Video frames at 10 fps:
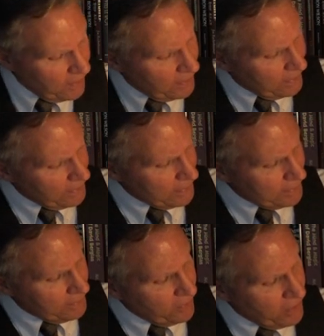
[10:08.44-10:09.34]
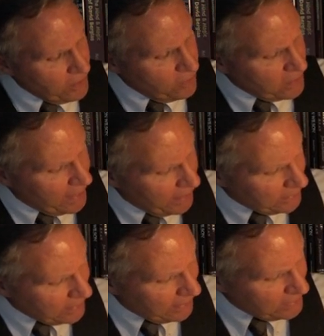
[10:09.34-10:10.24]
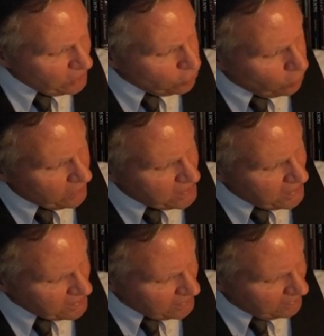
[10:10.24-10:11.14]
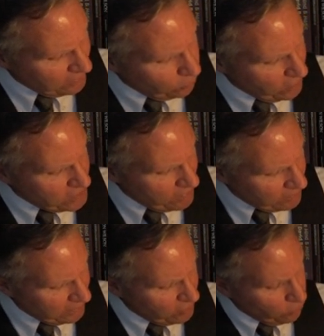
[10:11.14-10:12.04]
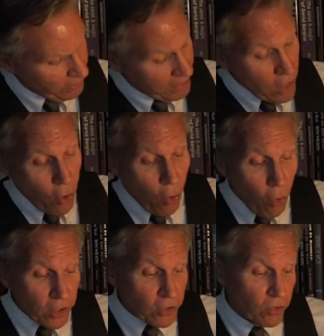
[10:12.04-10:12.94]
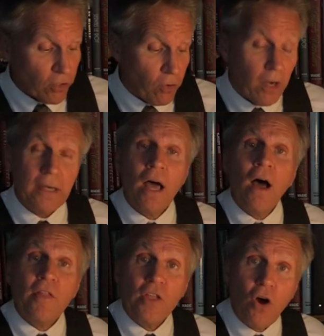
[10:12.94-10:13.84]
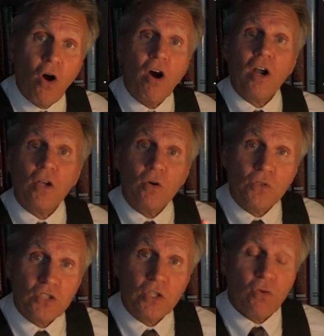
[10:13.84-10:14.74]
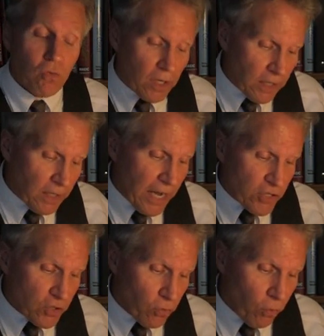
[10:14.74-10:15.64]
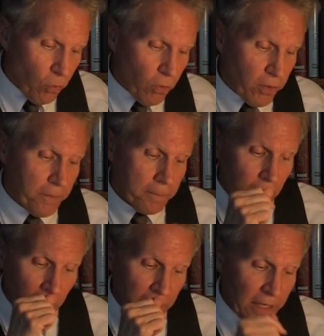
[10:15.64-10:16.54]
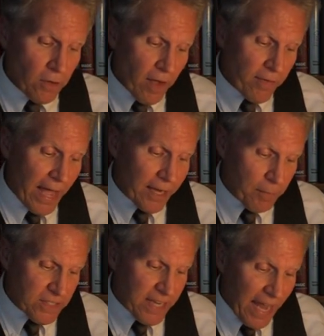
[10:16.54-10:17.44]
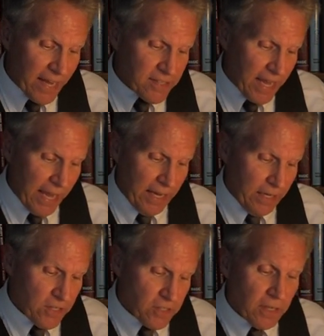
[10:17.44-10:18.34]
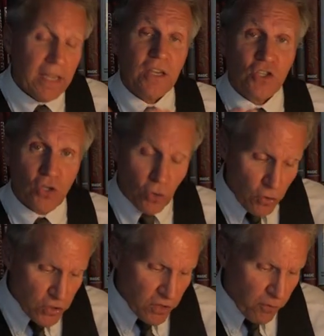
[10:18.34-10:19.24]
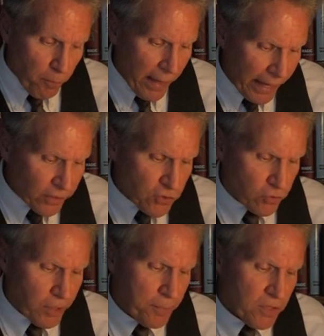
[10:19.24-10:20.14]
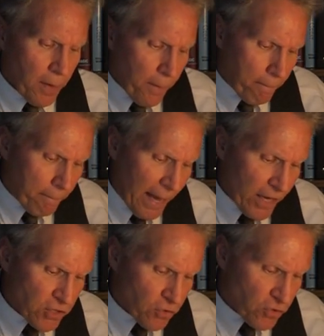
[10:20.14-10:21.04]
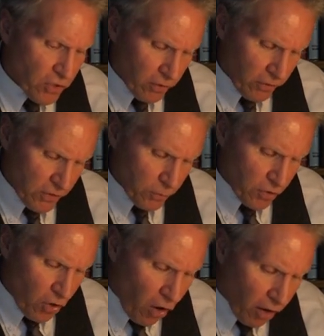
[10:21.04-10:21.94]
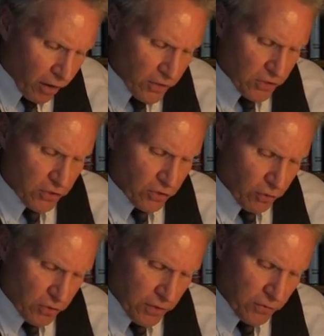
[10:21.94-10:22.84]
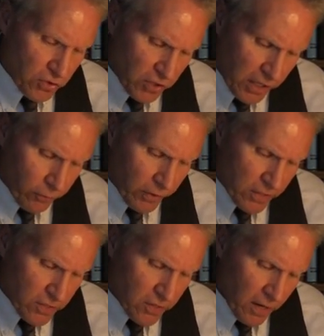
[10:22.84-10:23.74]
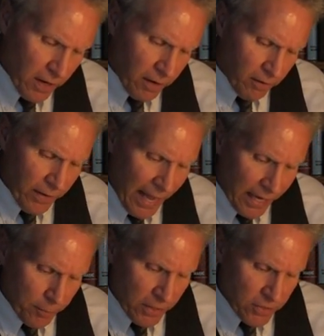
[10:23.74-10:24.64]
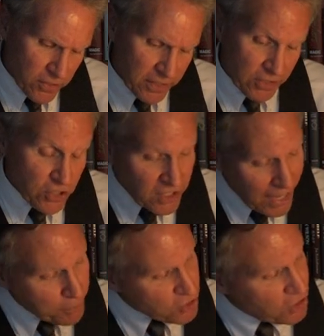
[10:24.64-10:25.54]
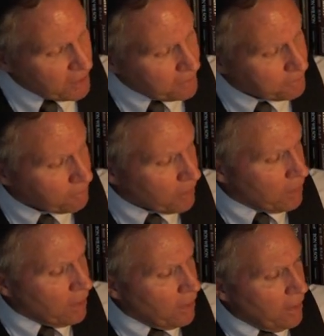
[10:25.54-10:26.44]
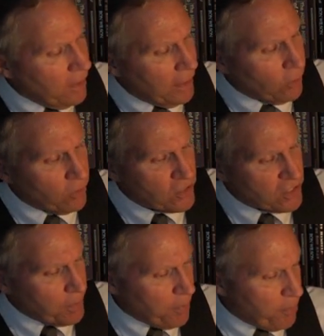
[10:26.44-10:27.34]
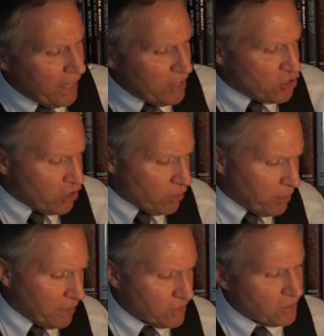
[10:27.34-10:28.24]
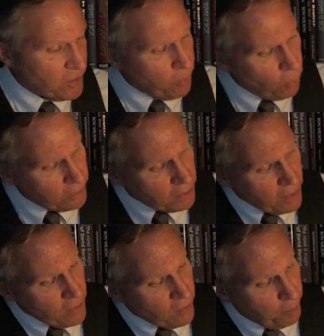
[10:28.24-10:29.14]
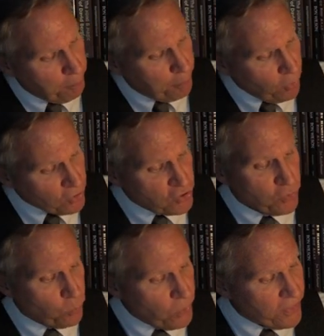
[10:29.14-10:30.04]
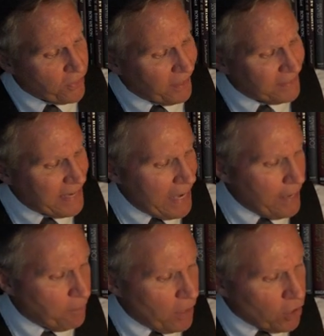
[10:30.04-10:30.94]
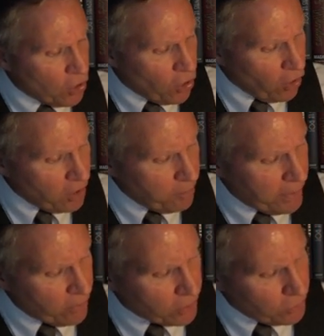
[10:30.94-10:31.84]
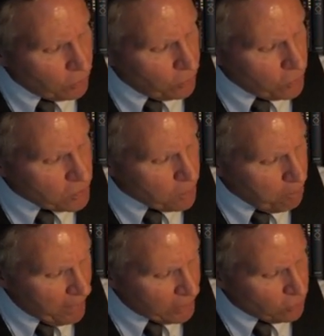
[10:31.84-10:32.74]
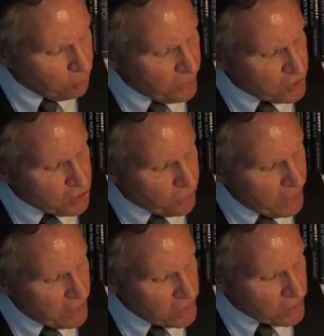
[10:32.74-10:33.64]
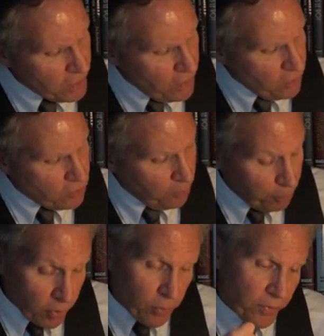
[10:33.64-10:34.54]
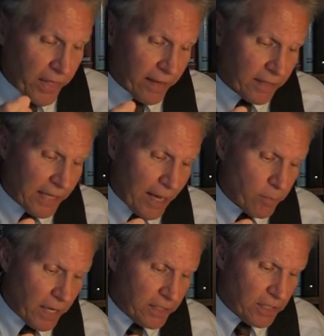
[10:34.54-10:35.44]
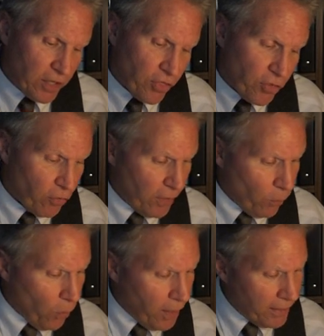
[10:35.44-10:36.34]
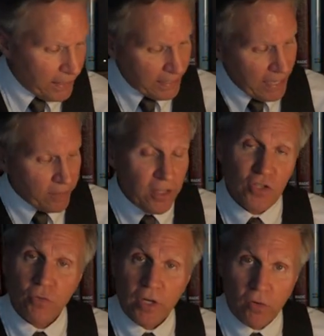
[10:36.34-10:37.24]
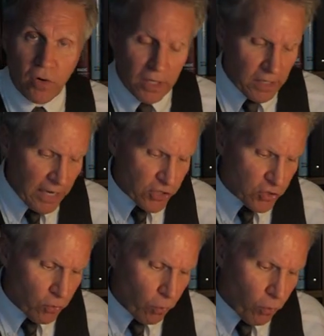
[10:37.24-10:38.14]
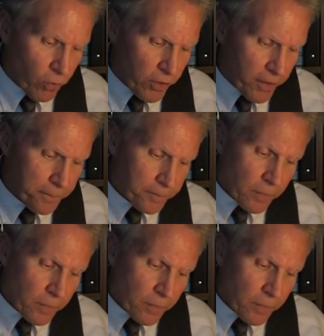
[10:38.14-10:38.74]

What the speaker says: Then you've got 1926, 1927, 1928, on and on and on, the articles in chronological order. Then you have Annemann's essays, exclusive manuscripts, master subtleties with cards, exclusive secrets of Annemann's conception. I don't want to skip a page here because it's important. The books with a name, Card Miracles, Mental Mysteries, The Book Without a Name, 1931. Again, these are in chronological order.